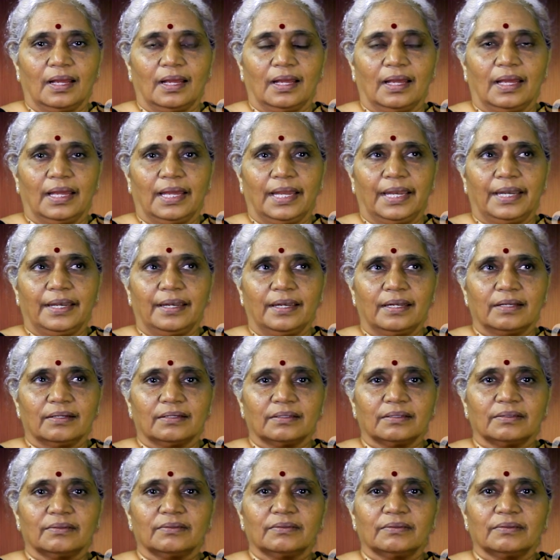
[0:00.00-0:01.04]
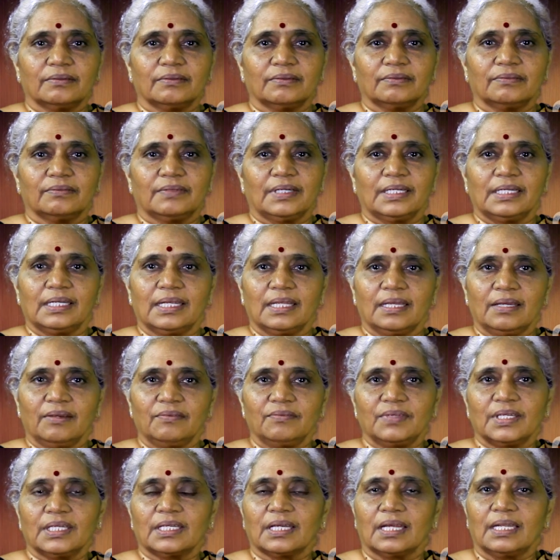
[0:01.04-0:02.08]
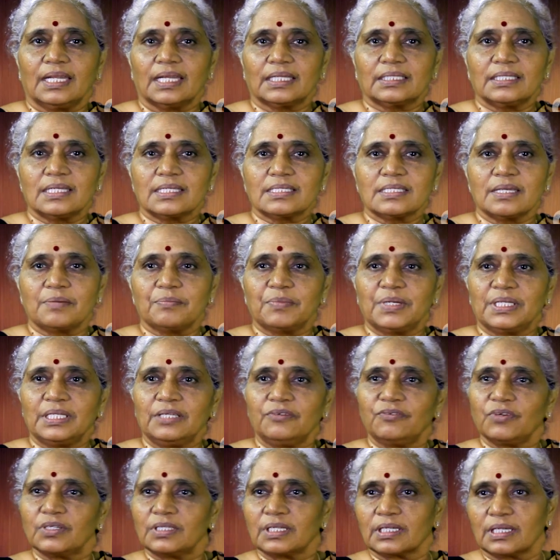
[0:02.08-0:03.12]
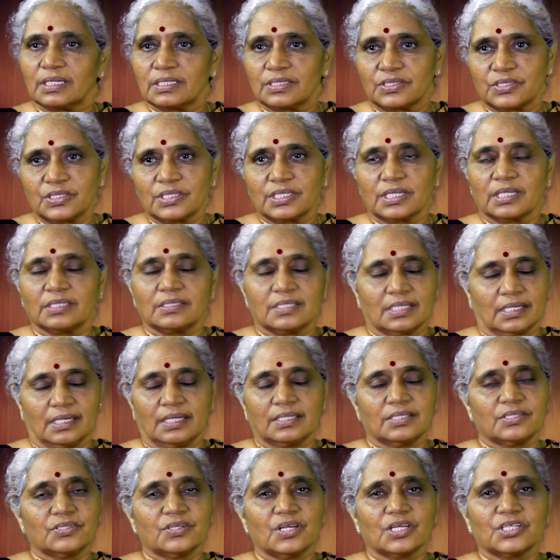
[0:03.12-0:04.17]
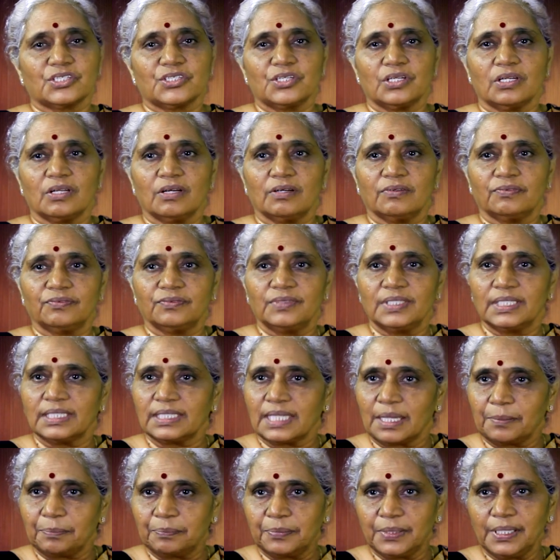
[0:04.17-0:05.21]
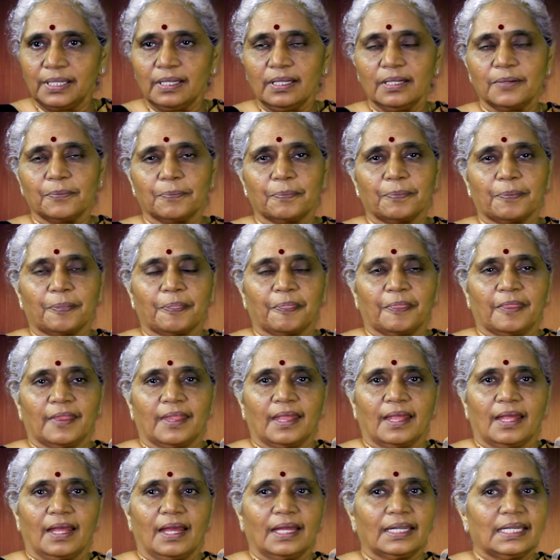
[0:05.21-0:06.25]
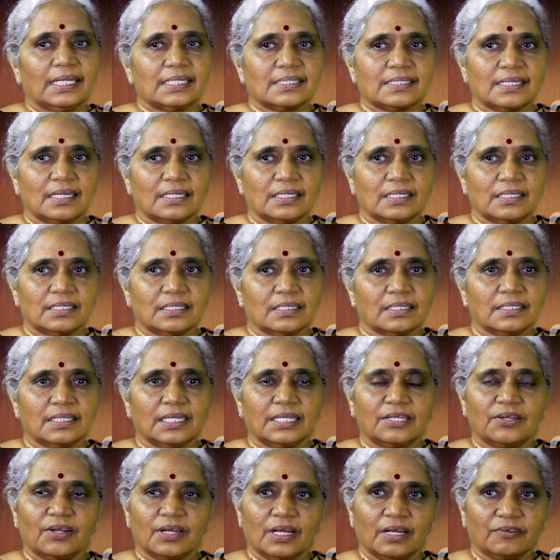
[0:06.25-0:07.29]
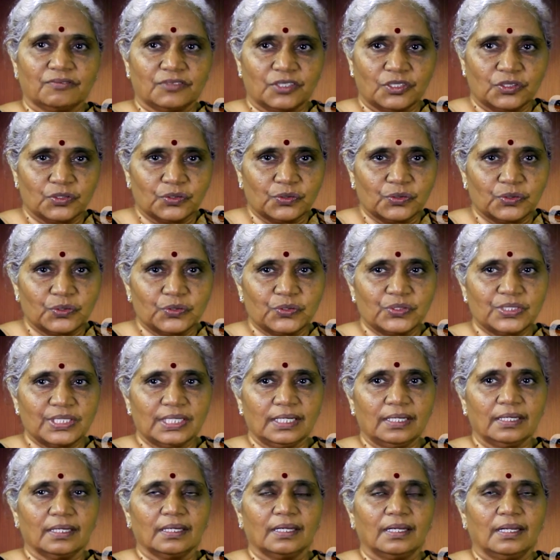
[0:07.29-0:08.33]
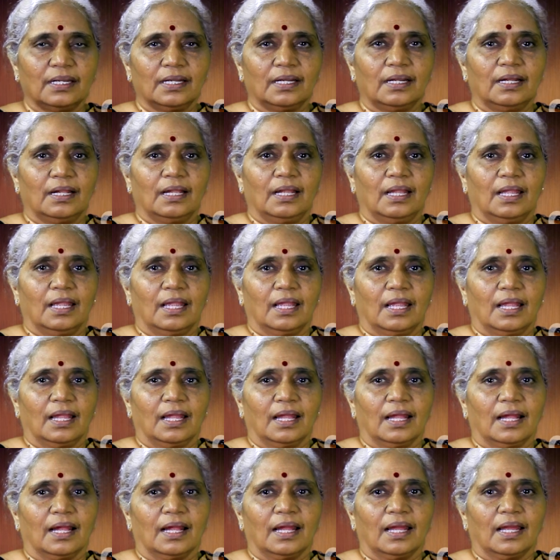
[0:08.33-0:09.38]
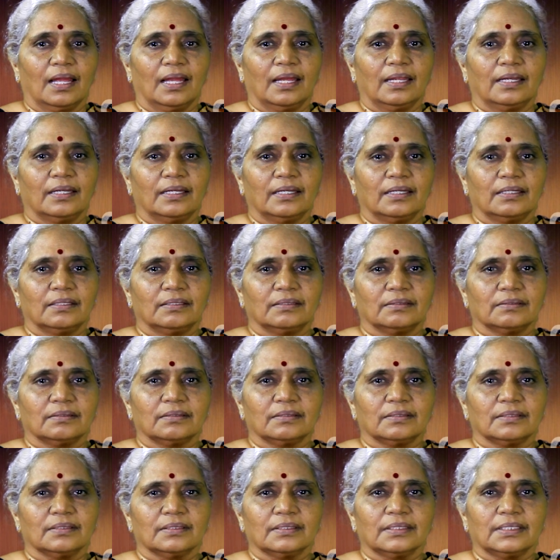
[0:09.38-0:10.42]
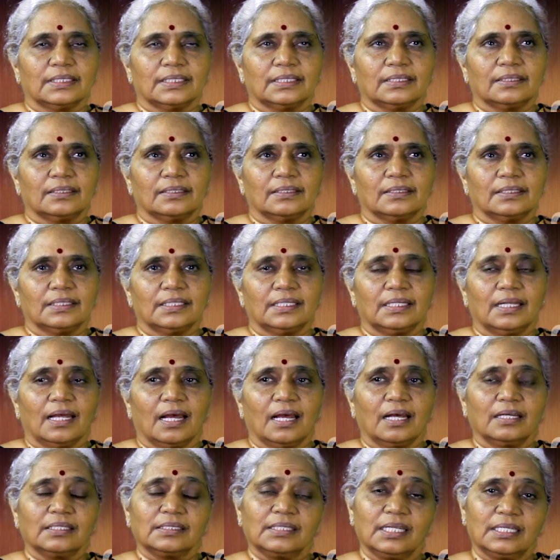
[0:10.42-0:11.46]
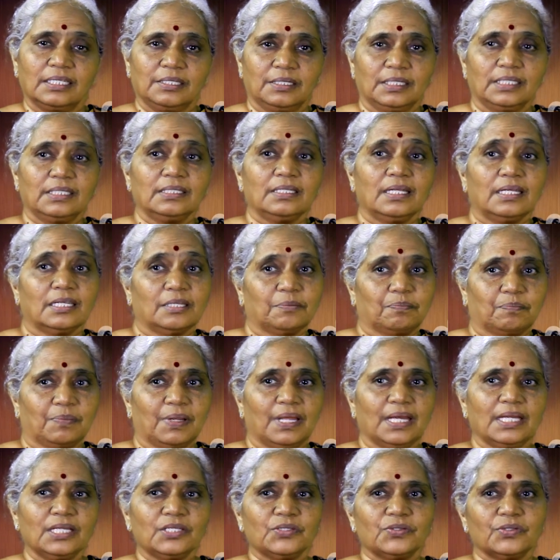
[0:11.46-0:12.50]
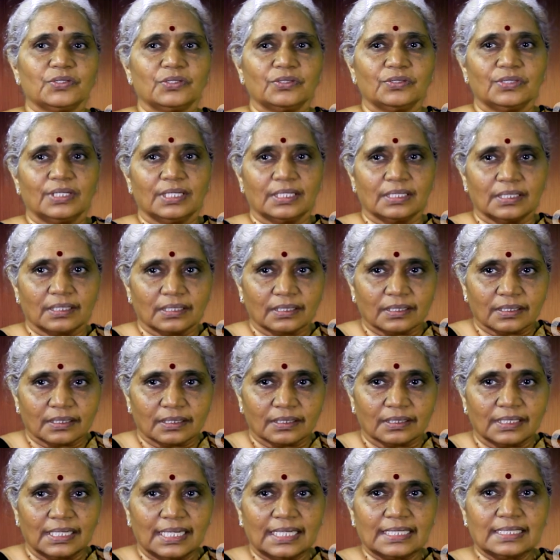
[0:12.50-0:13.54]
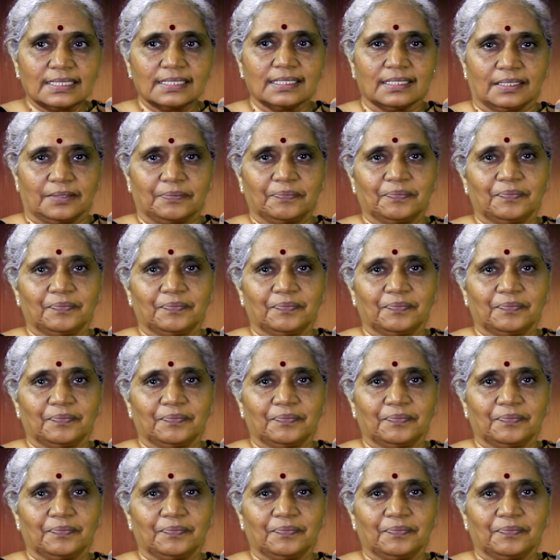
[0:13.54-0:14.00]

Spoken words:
And one day we collected some money for the construction of the temple. And I sent the draft to Guruji. And in the reply to the letter,